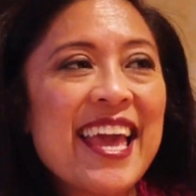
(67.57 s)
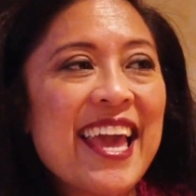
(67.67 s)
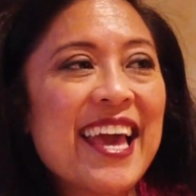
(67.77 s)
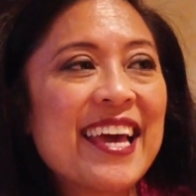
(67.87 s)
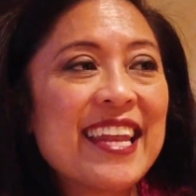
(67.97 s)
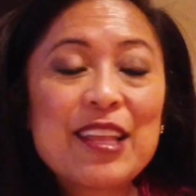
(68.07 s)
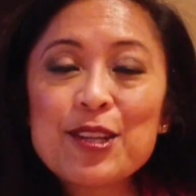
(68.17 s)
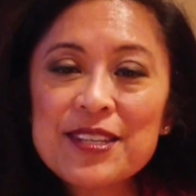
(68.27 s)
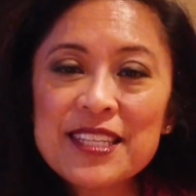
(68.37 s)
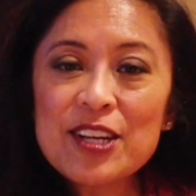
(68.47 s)
And I
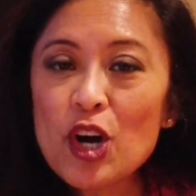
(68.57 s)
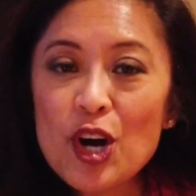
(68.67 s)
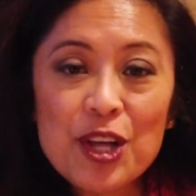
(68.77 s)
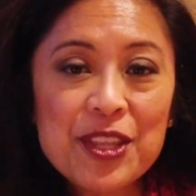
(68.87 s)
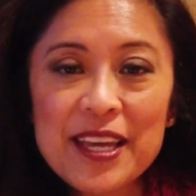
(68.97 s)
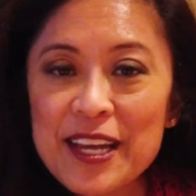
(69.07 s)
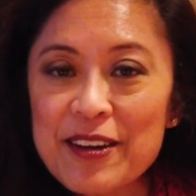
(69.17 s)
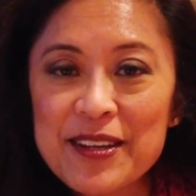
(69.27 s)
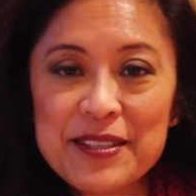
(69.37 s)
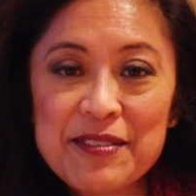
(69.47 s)
looked at all the
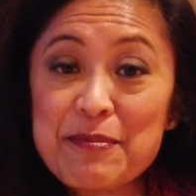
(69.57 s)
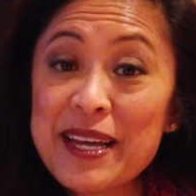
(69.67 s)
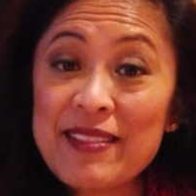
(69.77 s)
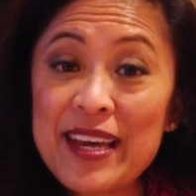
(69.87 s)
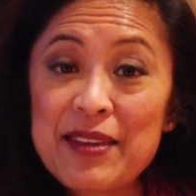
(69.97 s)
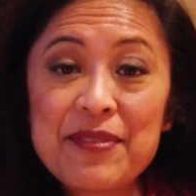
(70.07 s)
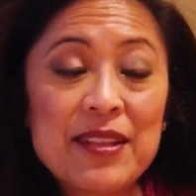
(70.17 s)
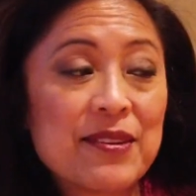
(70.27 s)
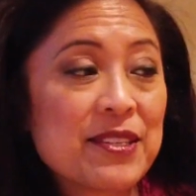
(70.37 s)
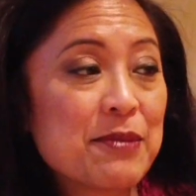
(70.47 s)
areas of my life. I
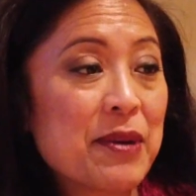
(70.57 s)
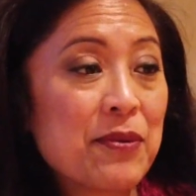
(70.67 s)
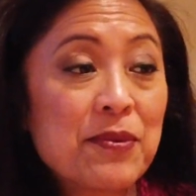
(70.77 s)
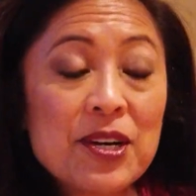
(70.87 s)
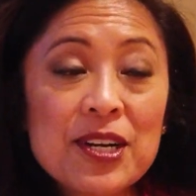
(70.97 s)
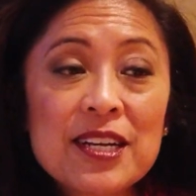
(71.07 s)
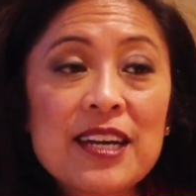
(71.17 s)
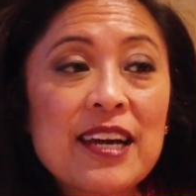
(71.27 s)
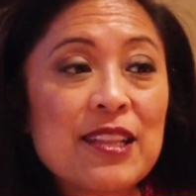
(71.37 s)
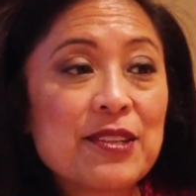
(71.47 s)
looked at my work,
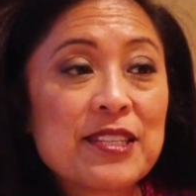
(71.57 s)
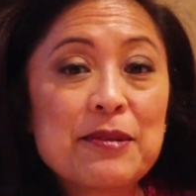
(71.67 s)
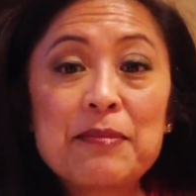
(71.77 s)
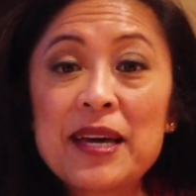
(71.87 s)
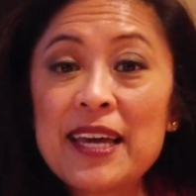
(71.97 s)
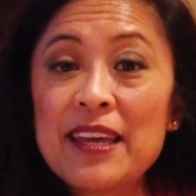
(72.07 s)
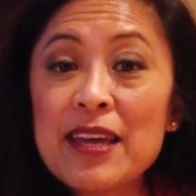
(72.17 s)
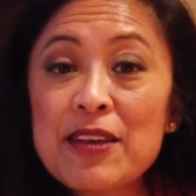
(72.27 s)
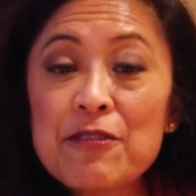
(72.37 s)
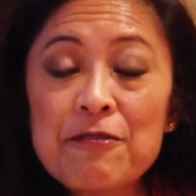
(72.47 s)
I looked at my
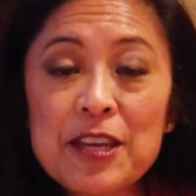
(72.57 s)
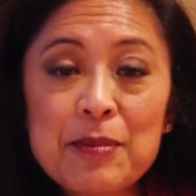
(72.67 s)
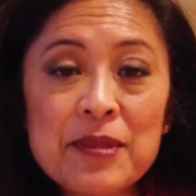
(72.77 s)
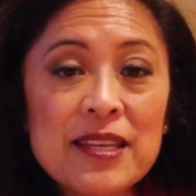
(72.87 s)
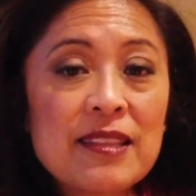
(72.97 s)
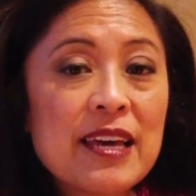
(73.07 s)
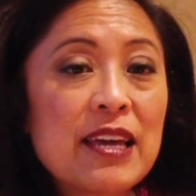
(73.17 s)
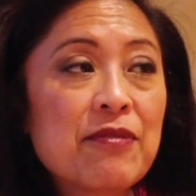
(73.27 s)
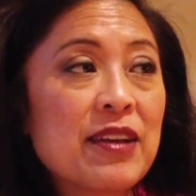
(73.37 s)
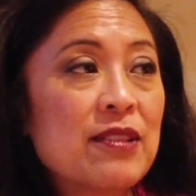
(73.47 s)
family
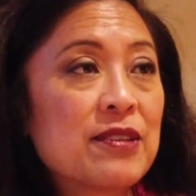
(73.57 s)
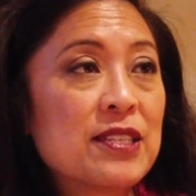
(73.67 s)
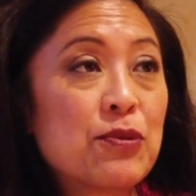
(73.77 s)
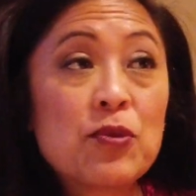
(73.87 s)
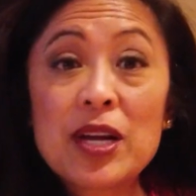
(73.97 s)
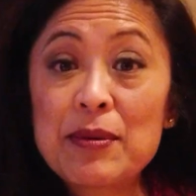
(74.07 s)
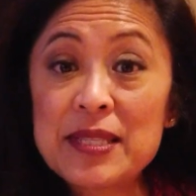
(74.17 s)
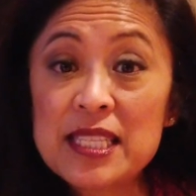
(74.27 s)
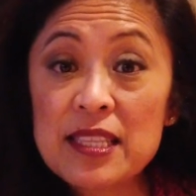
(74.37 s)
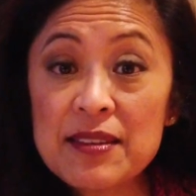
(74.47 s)
life, I looked at where I
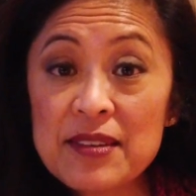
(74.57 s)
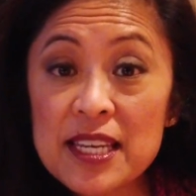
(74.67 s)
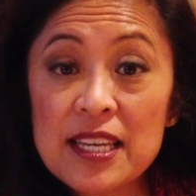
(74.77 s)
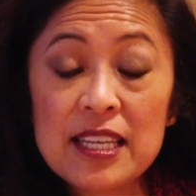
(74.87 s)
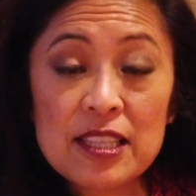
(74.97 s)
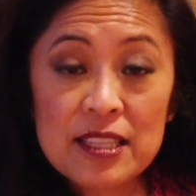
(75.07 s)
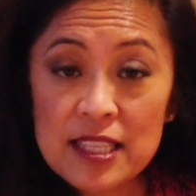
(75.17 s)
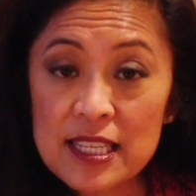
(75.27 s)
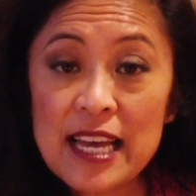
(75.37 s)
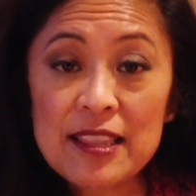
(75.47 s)
was living,
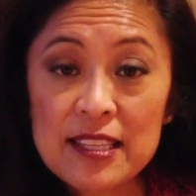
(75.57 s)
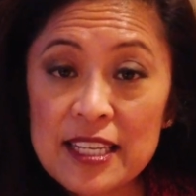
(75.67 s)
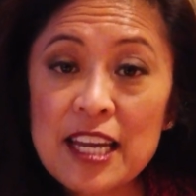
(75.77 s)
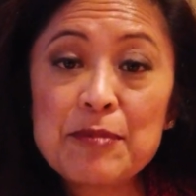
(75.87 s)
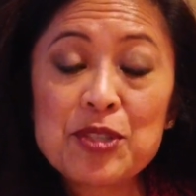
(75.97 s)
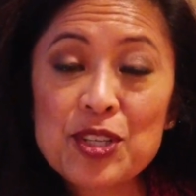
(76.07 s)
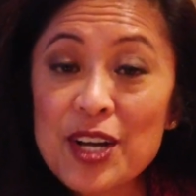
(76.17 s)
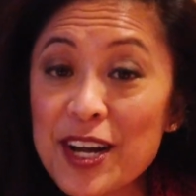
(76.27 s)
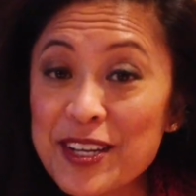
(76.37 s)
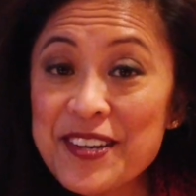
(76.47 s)
and at the time
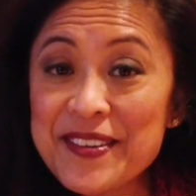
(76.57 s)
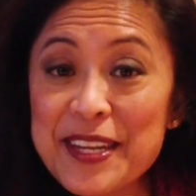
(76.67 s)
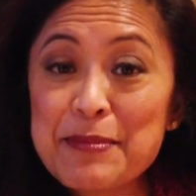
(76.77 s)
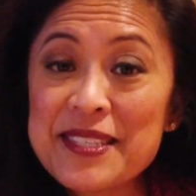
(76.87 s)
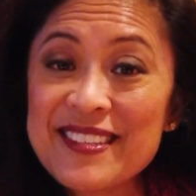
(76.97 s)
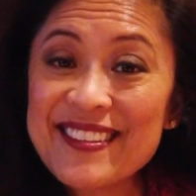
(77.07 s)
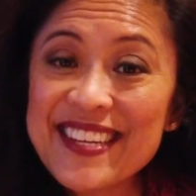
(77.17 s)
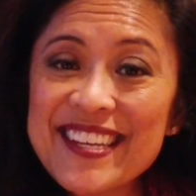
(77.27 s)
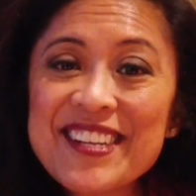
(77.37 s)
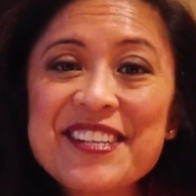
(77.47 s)
Chicago, and I'm still
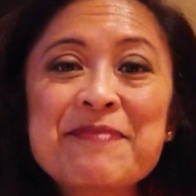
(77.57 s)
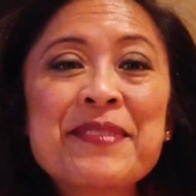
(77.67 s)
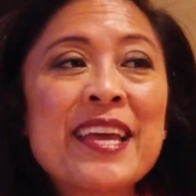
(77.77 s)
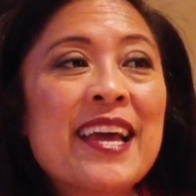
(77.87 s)
here.